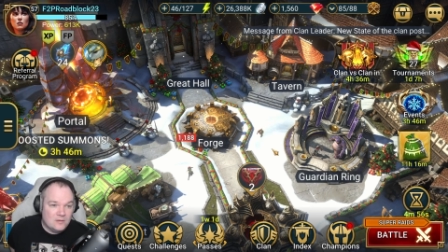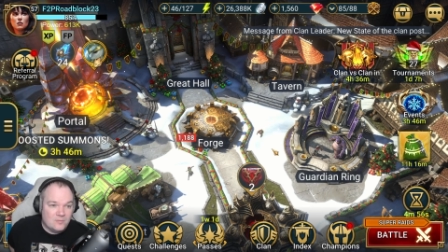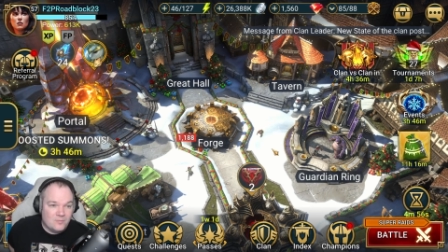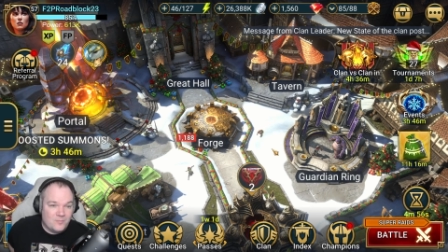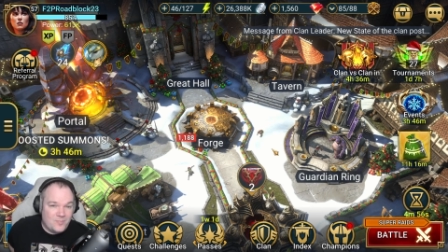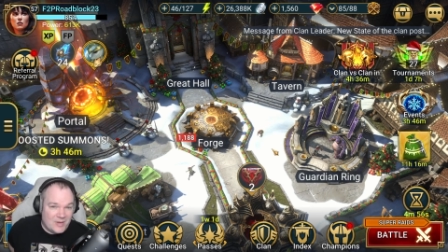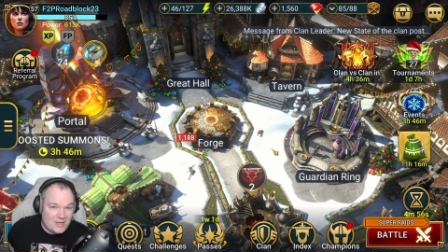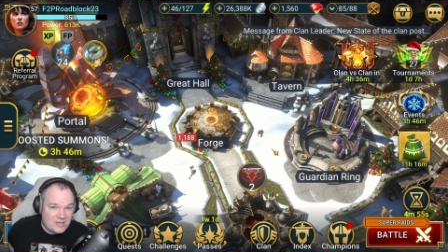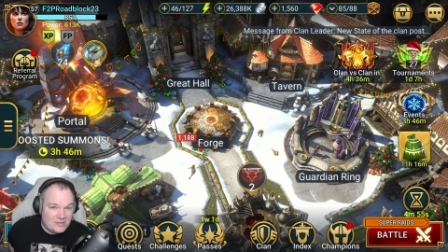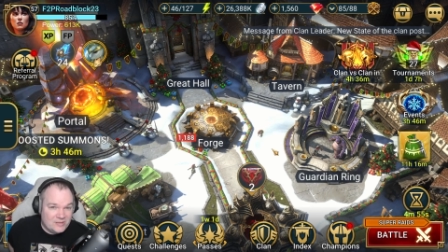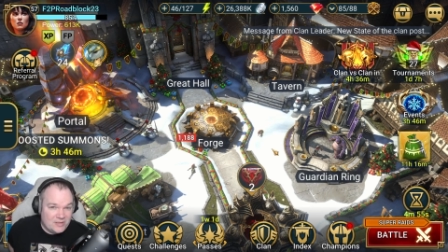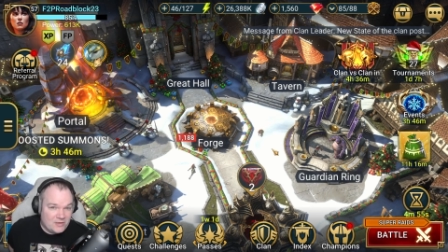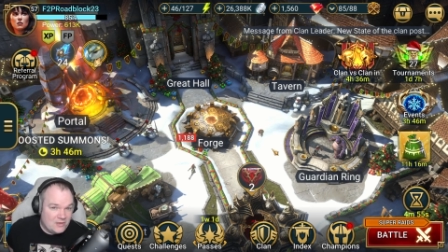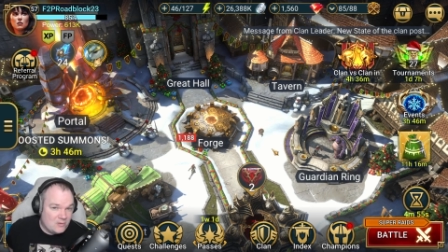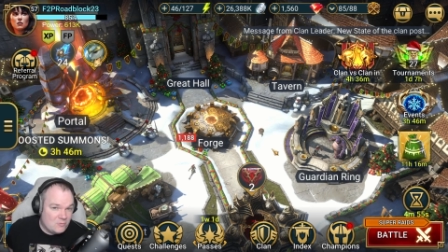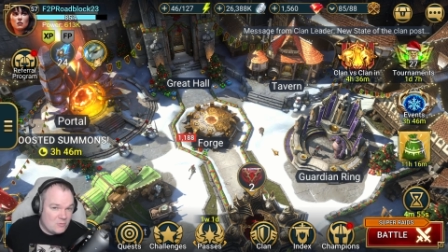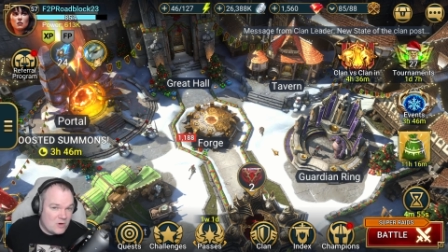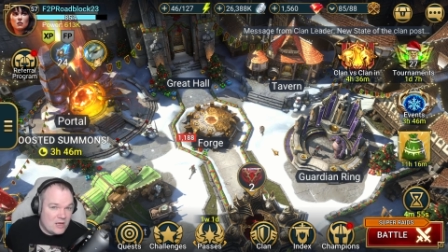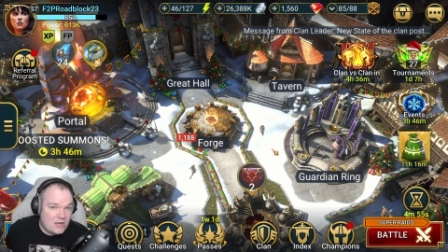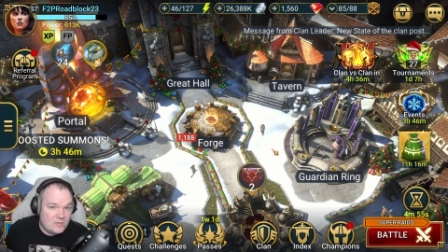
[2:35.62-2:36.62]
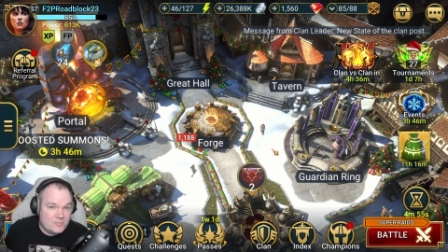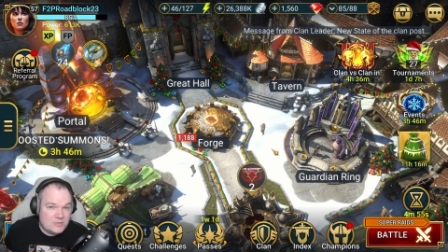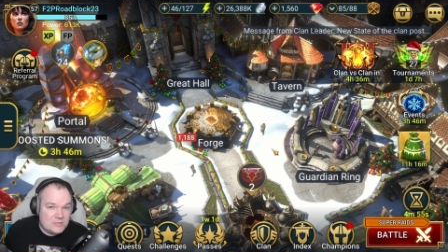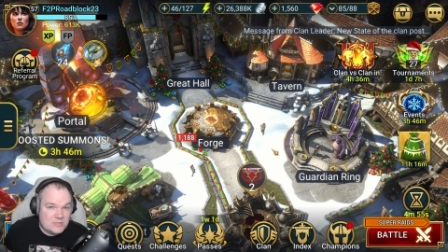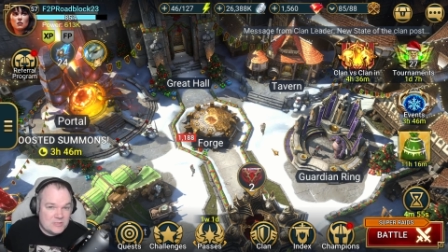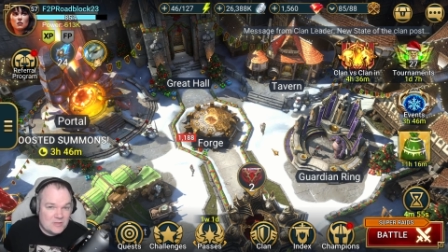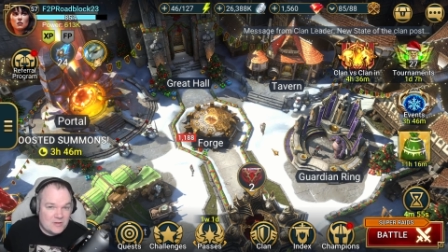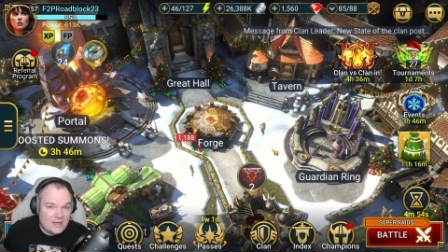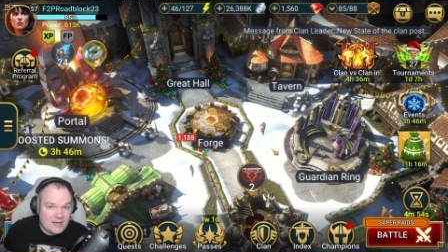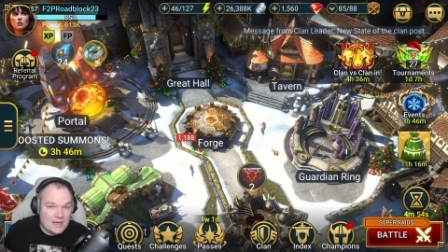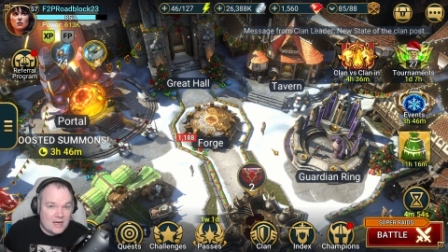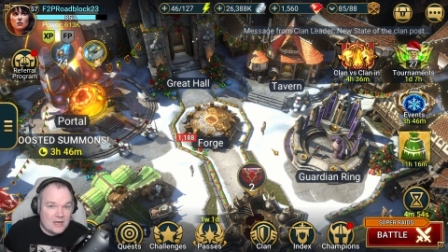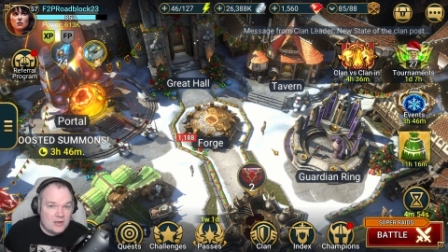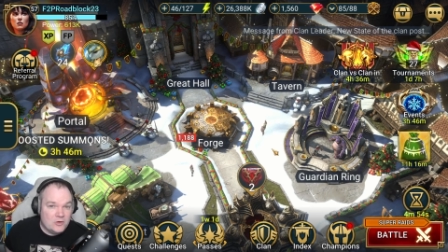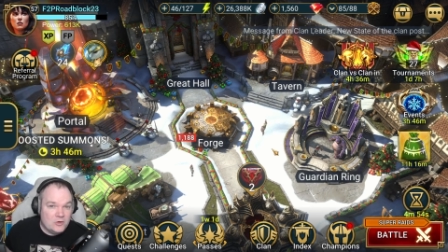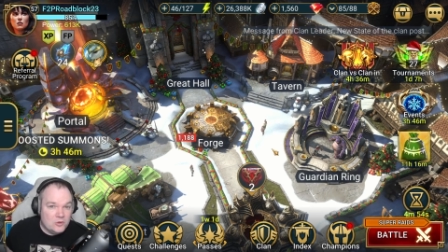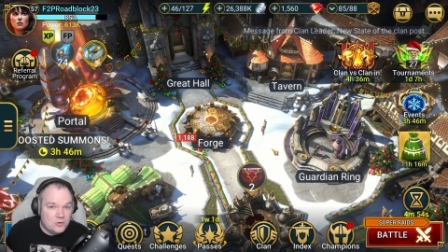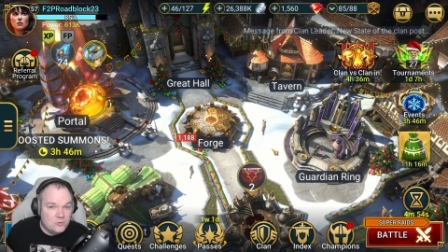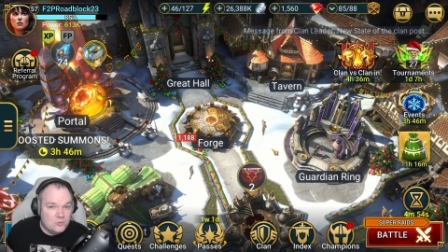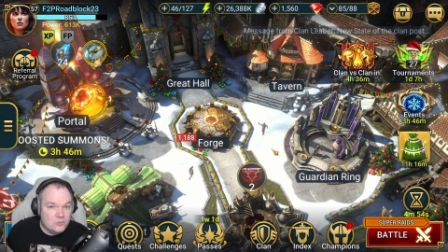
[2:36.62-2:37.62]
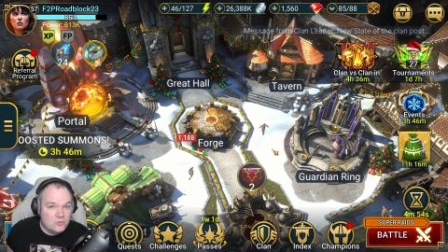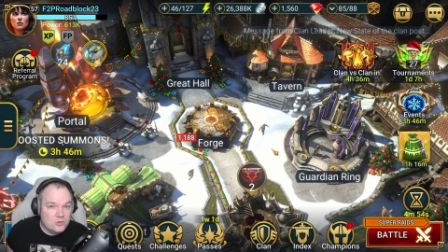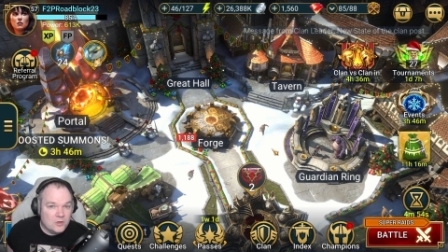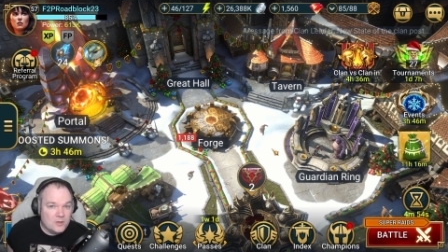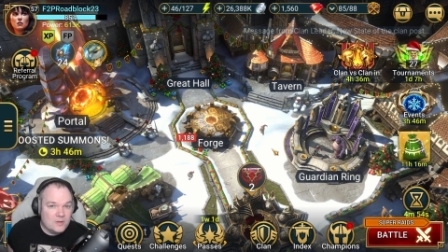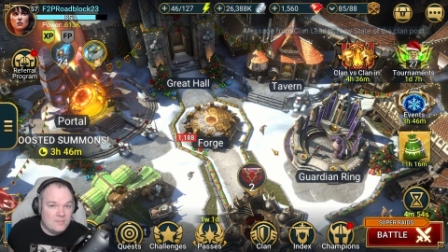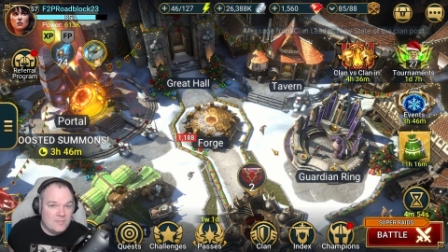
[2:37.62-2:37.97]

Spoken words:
basically right up until I got Newt on the